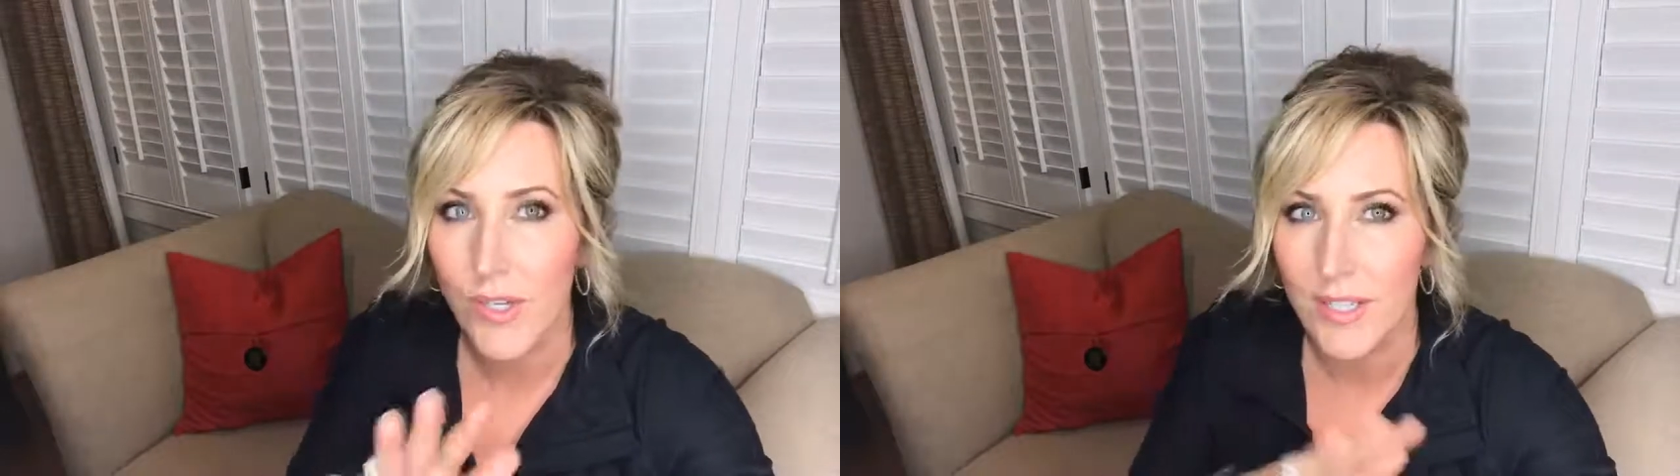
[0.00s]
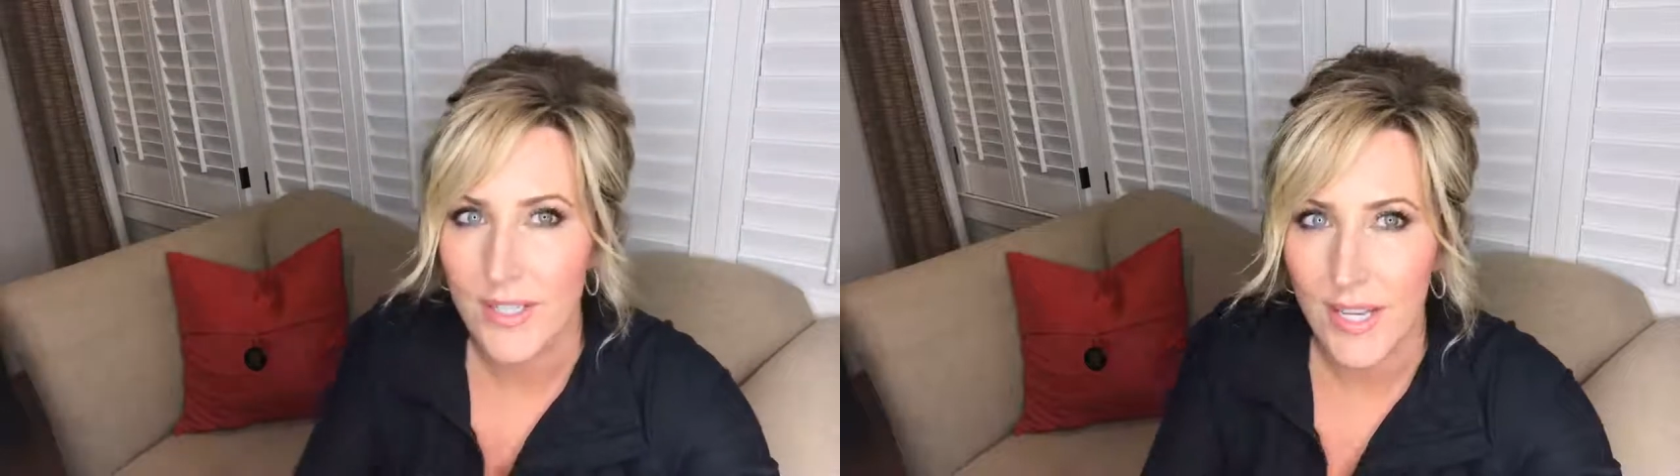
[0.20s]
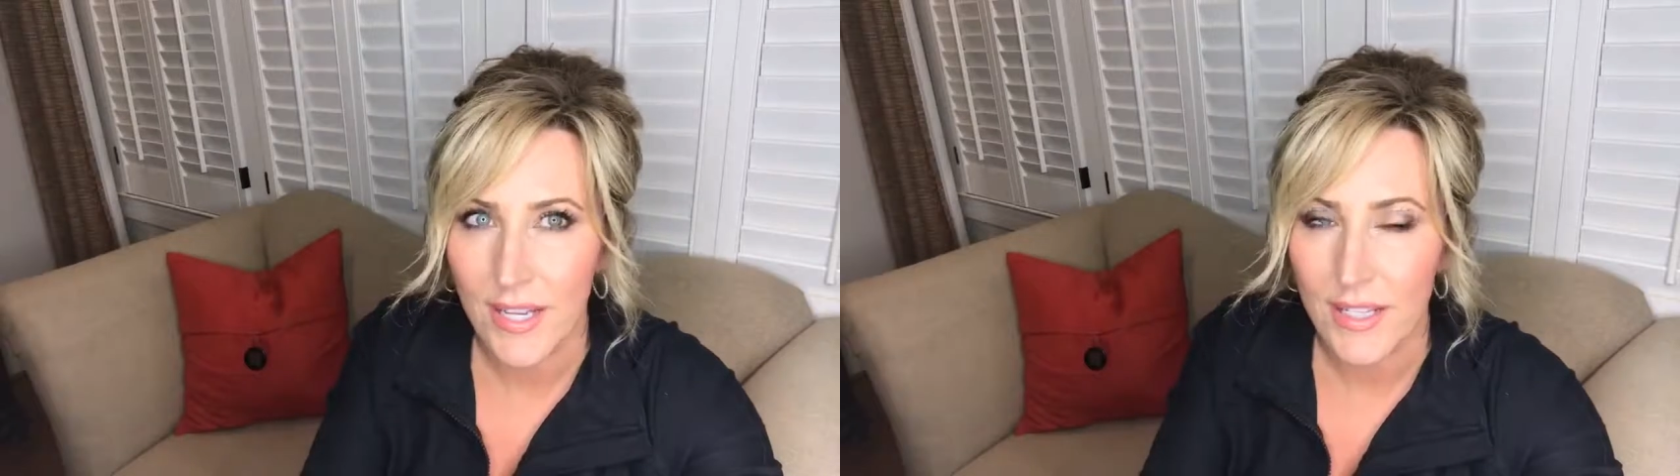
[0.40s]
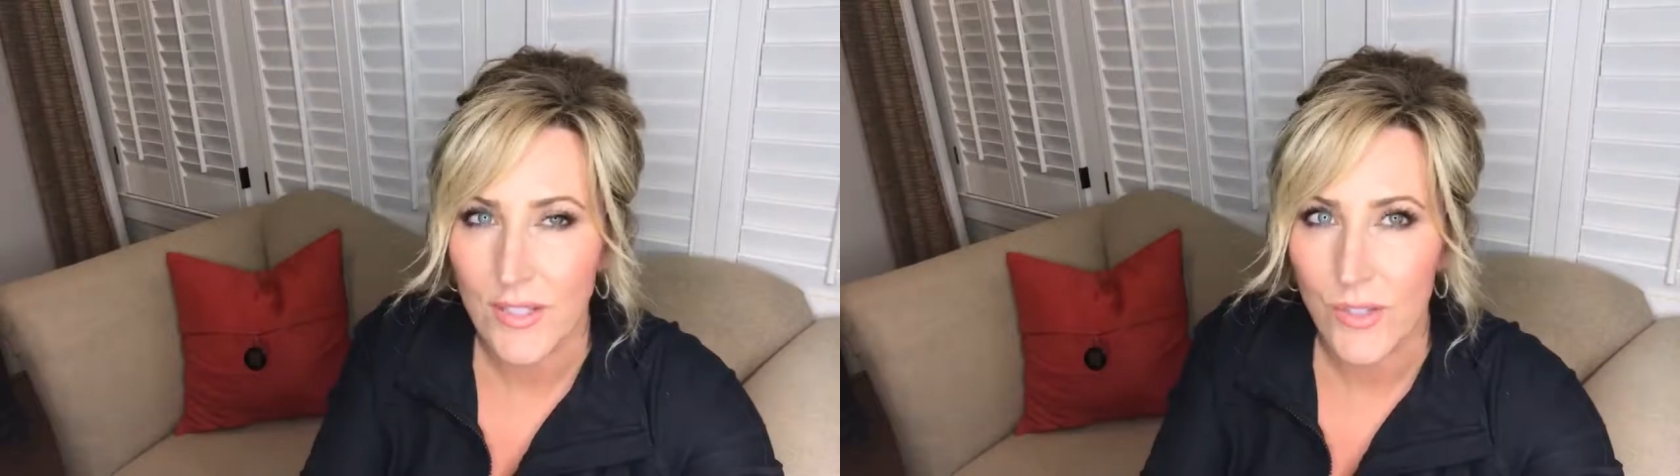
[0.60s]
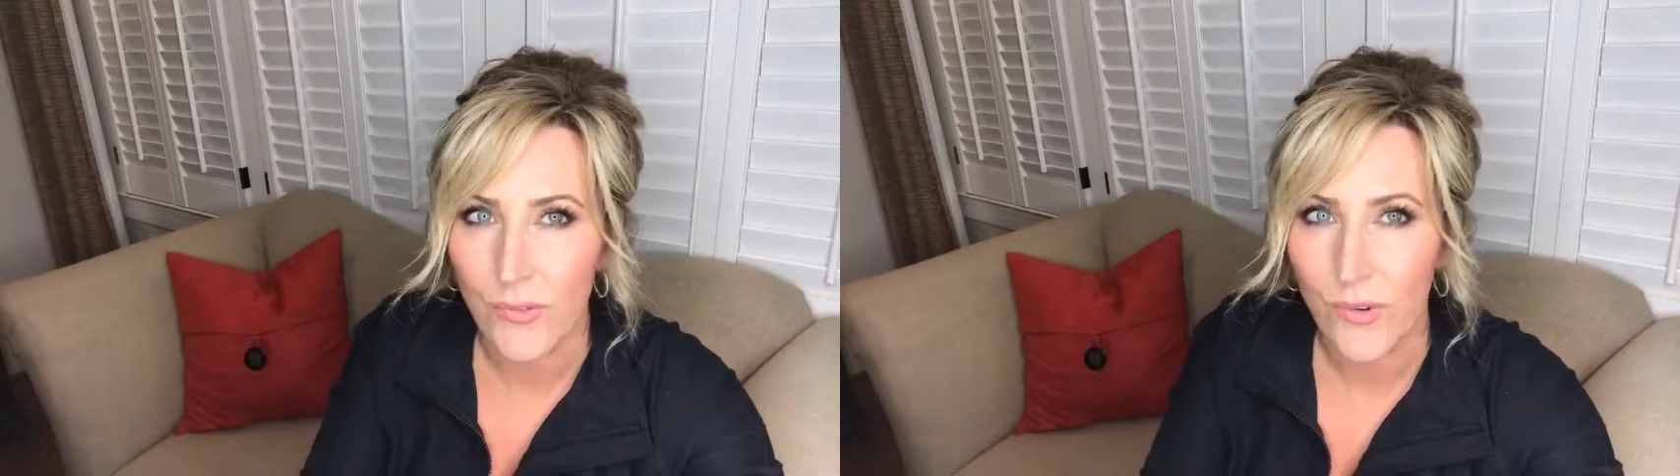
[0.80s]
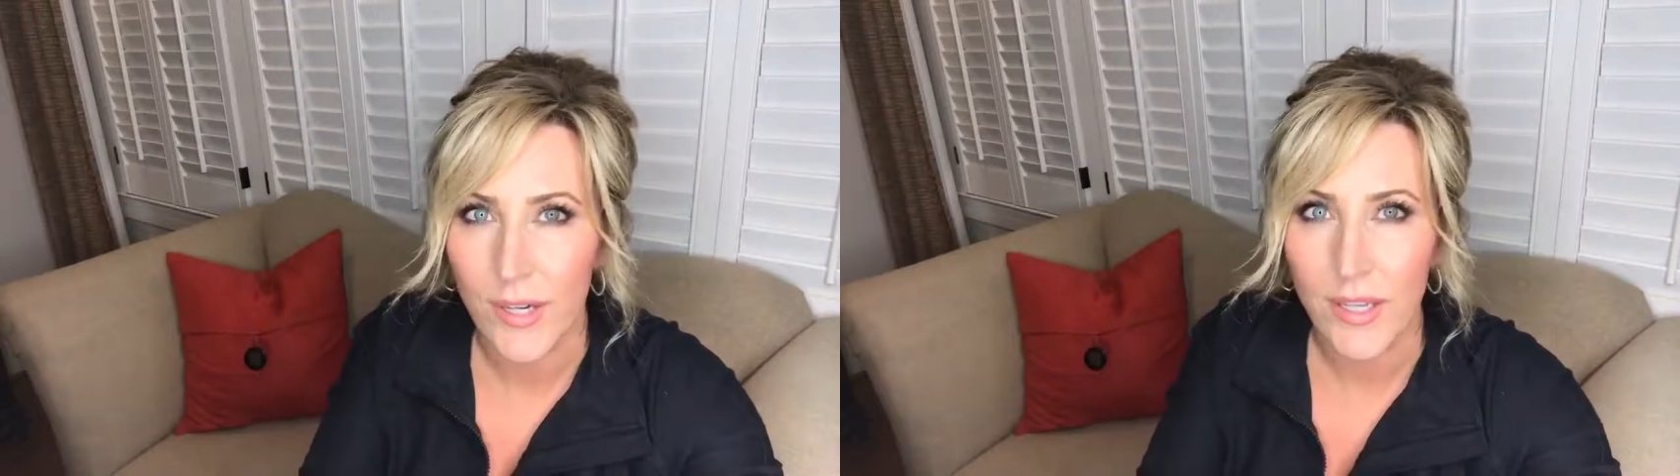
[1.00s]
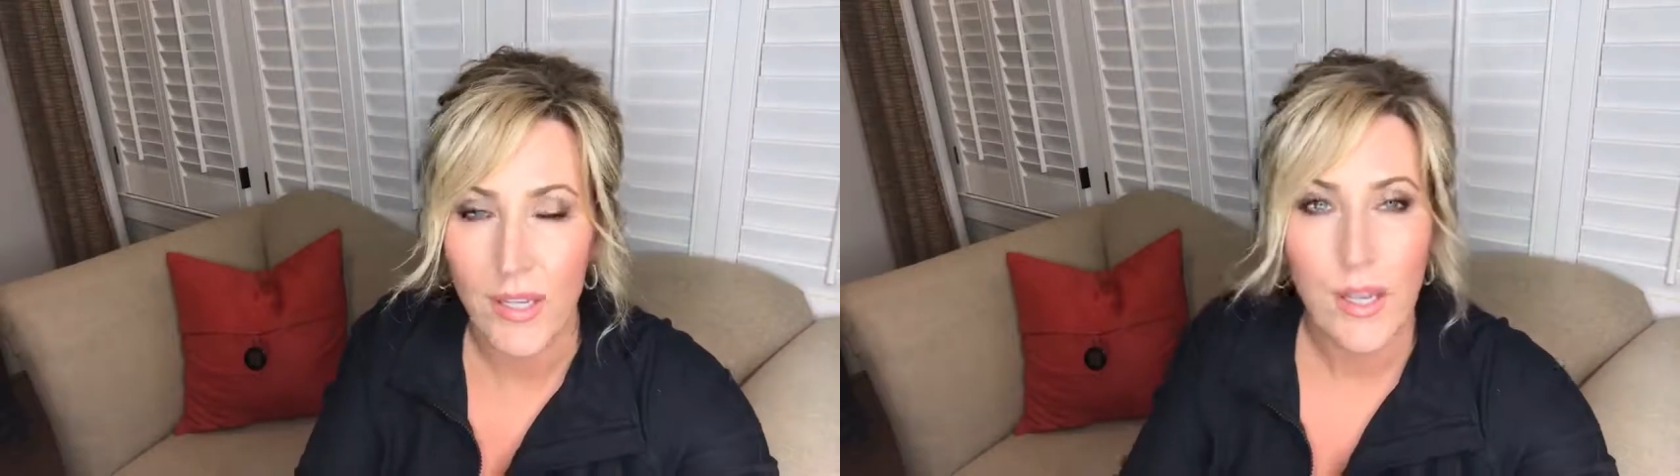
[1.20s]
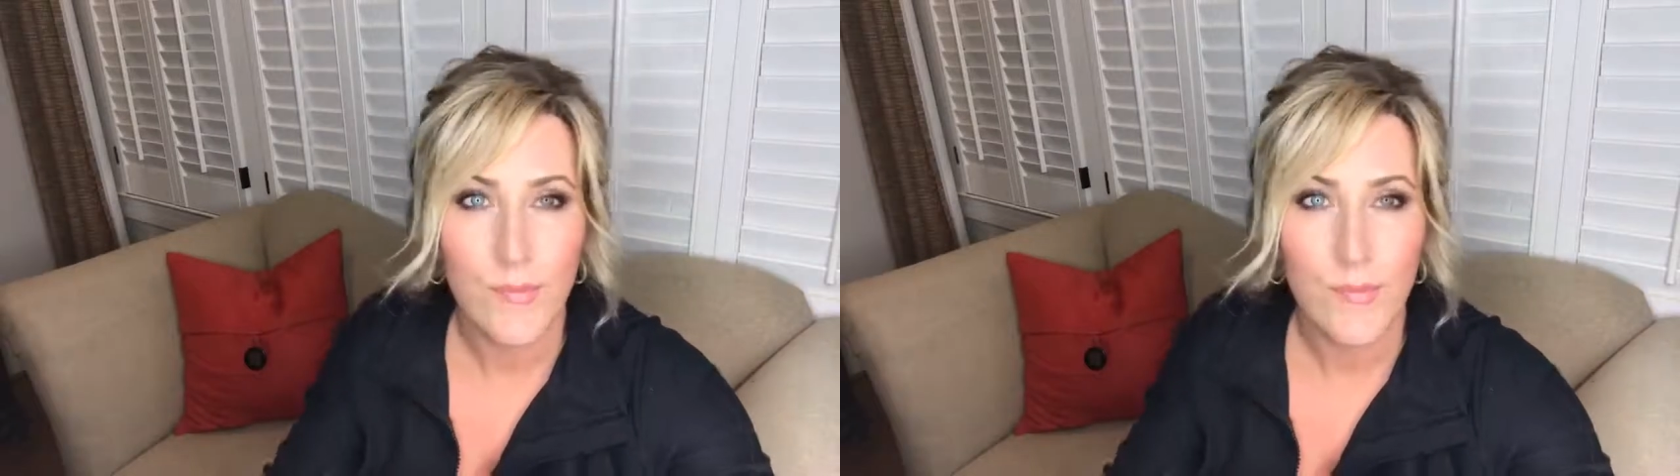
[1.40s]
get a second cleanser free.